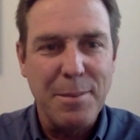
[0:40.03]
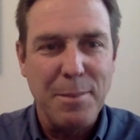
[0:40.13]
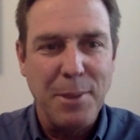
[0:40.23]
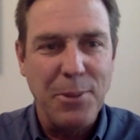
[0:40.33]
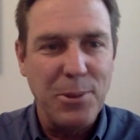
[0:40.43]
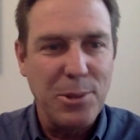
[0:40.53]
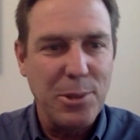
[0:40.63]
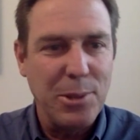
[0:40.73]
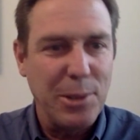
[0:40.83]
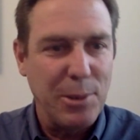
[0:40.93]
month or two
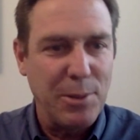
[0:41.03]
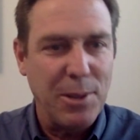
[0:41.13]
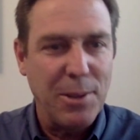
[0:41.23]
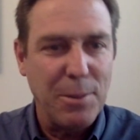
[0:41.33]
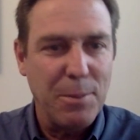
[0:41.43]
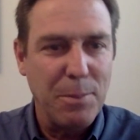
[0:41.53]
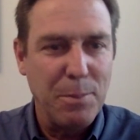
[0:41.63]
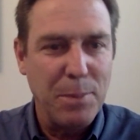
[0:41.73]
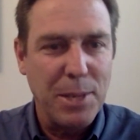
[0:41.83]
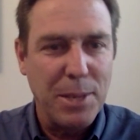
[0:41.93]
here, we've all
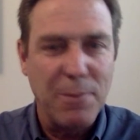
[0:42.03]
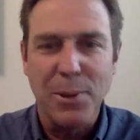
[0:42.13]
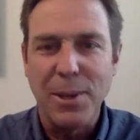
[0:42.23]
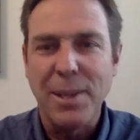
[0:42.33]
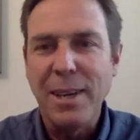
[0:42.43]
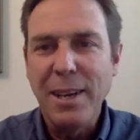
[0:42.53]
become very